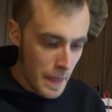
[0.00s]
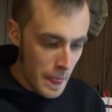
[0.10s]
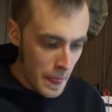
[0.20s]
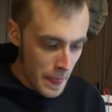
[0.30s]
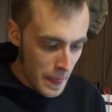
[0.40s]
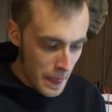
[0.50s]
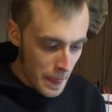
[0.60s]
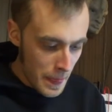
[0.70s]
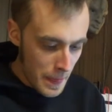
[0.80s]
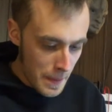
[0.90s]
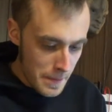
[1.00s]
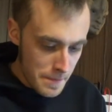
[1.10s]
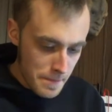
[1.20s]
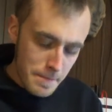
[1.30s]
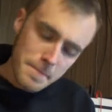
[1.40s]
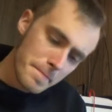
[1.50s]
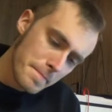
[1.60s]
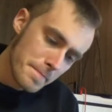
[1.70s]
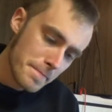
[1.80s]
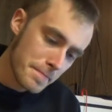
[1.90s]

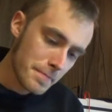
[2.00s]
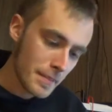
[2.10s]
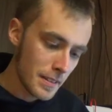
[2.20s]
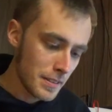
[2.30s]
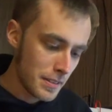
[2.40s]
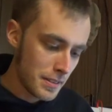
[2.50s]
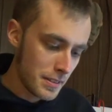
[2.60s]
(silence)